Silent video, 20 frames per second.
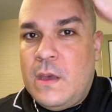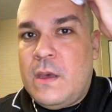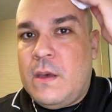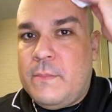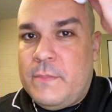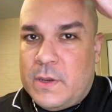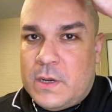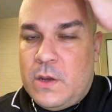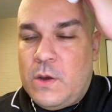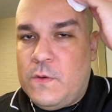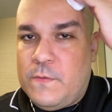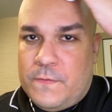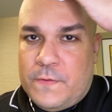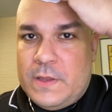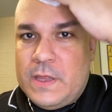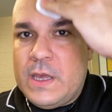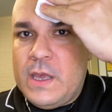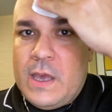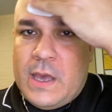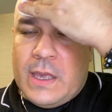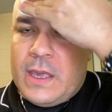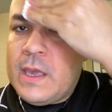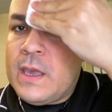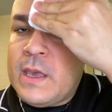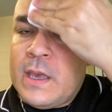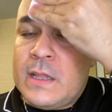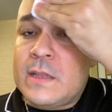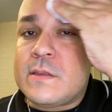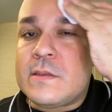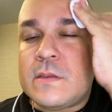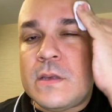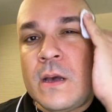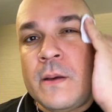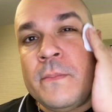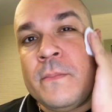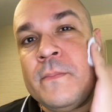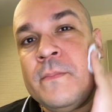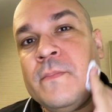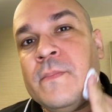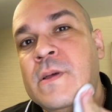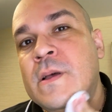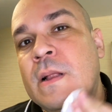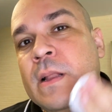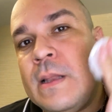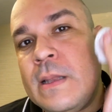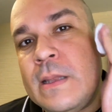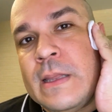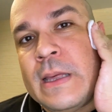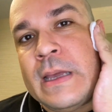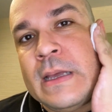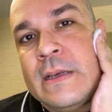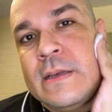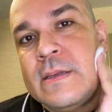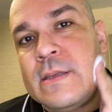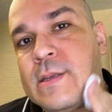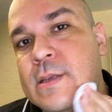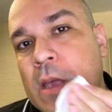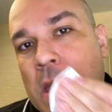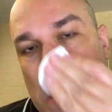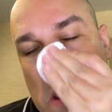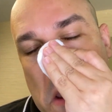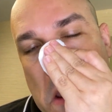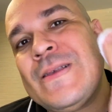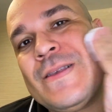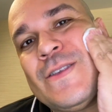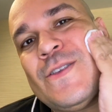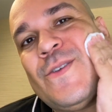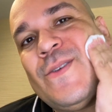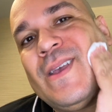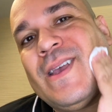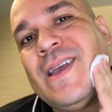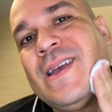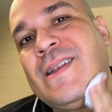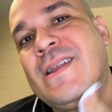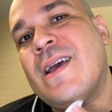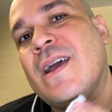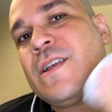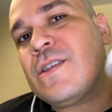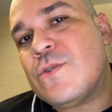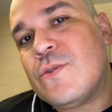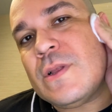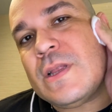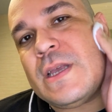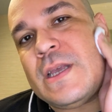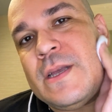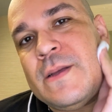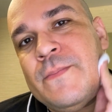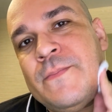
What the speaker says: but hopefully I can get some links so you can actually